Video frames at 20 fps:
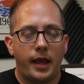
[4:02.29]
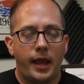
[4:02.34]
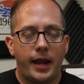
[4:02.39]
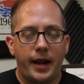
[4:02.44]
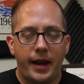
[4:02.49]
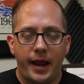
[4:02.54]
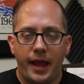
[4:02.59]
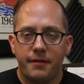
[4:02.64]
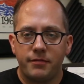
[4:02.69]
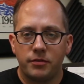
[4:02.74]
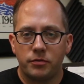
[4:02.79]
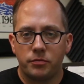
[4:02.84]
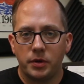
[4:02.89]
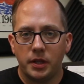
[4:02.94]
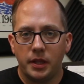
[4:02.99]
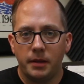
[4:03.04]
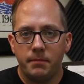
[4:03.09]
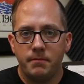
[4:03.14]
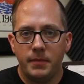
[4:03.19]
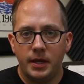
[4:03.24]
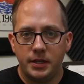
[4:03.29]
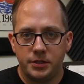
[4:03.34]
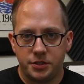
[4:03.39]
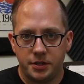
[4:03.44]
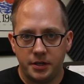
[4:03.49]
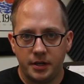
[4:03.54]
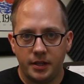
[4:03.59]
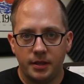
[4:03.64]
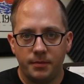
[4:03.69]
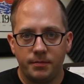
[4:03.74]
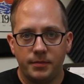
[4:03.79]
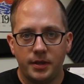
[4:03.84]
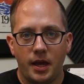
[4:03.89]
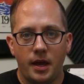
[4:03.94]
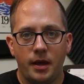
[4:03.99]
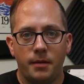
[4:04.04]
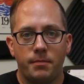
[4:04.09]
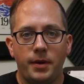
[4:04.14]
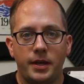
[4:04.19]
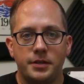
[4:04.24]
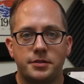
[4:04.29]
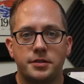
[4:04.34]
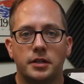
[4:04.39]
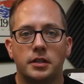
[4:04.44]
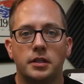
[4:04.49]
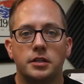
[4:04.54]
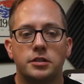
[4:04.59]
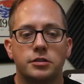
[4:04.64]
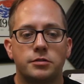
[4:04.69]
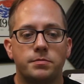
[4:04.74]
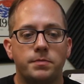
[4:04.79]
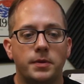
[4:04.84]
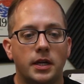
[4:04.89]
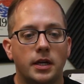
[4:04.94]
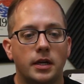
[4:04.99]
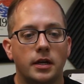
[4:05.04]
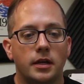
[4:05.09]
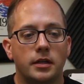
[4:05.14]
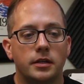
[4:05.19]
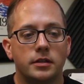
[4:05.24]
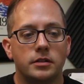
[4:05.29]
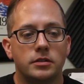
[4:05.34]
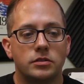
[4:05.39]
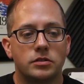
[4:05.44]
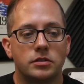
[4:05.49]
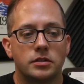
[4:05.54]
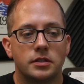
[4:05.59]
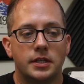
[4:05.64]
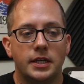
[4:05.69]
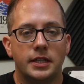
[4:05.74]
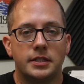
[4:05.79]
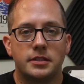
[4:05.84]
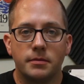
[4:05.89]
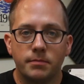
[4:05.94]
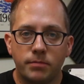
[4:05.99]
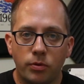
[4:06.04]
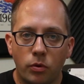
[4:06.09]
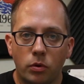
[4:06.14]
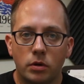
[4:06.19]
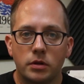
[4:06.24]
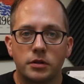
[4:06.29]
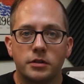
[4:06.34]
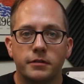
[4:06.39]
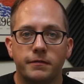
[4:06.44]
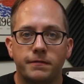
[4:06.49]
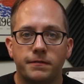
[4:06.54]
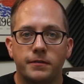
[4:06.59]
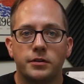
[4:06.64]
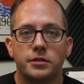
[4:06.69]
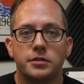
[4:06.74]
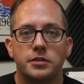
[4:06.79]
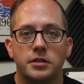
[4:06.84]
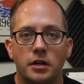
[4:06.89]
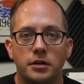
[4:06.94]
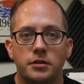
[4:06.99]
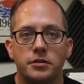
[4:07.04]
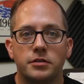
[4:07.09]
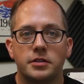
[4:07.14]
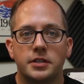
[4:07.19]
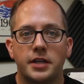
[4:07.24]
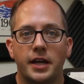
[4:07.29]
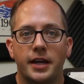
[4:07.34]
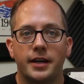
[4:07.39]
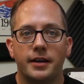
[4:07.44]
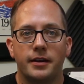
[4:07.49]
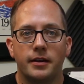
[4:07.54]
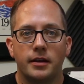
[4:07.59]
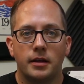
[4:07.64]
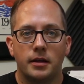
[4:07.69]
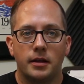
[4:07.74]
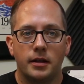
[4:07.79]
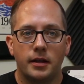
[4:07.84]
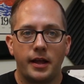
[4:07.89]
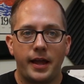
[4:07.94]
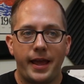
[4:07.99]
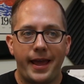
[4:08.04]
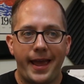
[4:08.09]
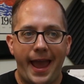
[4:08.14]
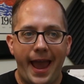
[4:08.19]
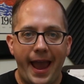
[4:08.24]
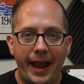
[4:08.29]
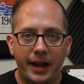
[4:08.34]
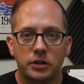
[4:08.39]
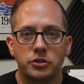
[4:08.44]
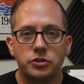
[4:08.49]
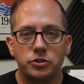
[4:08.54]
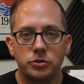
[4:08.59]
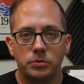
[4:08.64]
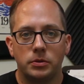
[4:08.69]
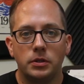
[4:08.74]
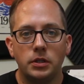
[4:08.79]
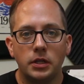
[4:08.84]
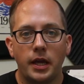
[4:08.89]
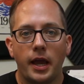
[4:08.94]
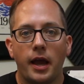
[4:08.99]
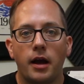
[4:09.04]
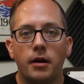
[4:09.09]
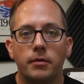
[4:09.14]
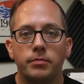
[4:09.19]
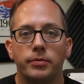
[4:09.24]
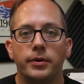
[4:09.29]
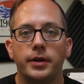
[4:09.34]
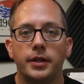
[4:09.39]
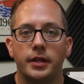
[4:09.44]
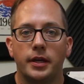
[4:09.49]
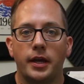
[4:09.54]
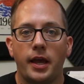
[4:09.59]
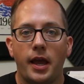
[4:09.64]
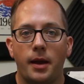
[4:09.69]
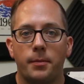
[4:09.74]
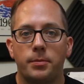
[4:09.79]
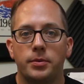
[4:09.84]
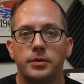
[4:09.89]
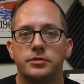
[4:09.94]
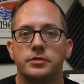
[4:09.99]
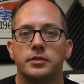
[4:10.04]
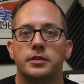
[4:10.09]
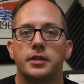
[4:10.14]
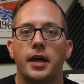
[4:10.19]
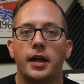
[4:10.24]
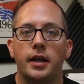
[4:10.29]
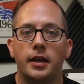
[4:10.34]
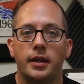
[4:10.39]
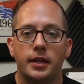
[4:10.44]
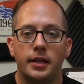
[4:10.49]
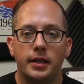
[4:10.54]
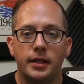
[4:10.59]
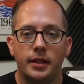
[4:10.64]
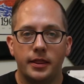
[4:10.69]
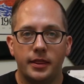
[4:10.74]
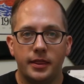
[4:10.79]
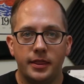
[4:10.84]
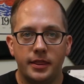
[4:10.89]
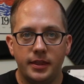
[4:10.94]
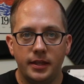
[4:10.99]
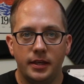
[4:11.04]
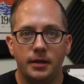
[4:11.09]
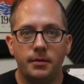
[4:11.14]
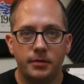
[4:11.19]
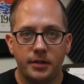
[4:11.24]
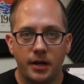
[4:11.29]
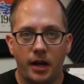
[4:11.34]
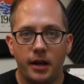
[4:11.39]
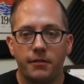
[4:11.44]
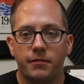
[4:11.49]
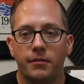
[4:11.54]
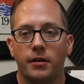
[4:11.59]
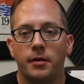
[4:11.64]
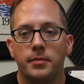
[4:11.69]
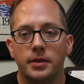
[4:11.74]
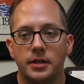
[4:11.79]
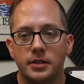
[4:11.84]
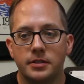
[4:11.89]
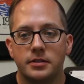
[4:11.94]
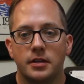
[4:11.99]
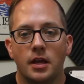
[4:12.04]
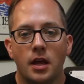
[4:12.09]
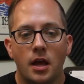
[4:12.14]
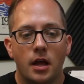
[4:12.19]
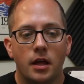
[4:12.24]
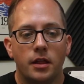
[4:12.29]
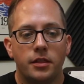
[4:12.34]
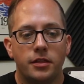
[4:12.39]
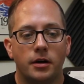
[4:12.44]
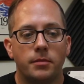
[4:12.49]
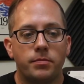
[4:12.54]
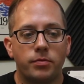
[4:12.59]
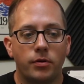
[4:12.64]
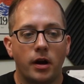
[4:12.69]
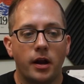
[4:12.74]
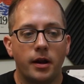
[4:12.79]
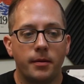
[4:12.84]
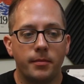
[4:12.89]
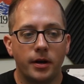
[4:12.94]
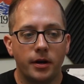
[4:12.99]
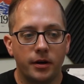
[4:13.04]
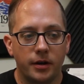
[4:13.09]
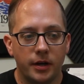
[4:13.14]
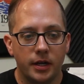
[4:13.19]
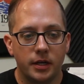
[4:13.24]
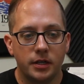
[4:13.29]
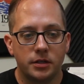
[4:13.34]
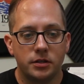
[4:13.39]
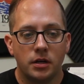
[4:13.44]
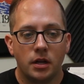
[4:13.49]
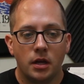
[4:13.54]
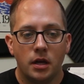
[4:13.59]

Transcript: And I haven't really mentioned them yet, basically just because it's important to first understand actually how breathing happens, and that the diaphragm is the primary